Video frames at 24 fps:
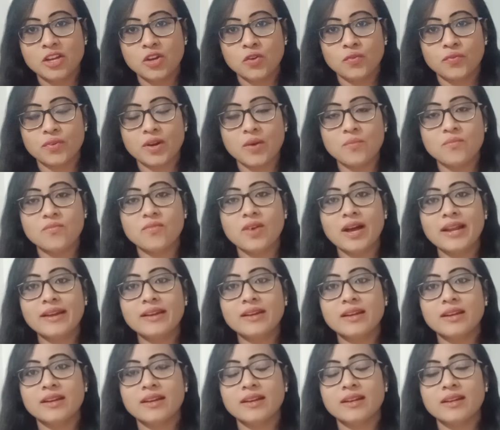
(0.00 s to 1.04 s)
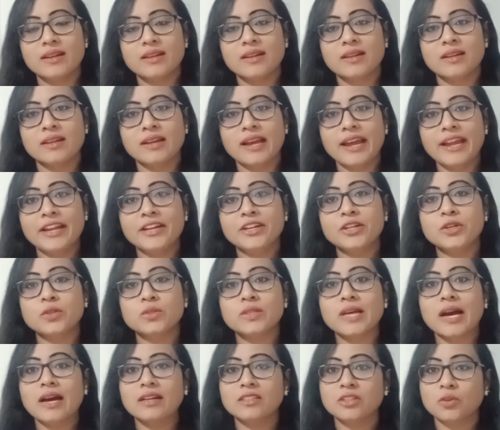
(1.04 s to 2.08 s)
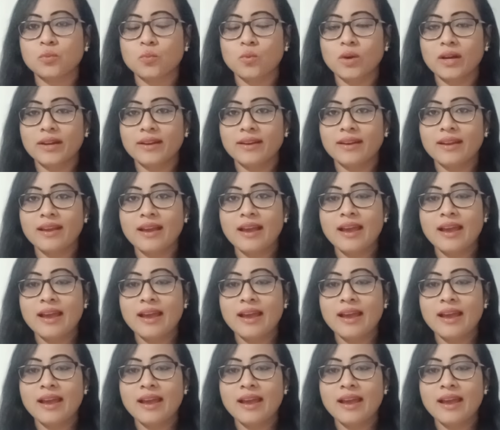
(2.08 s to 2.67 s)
from one end to the other one,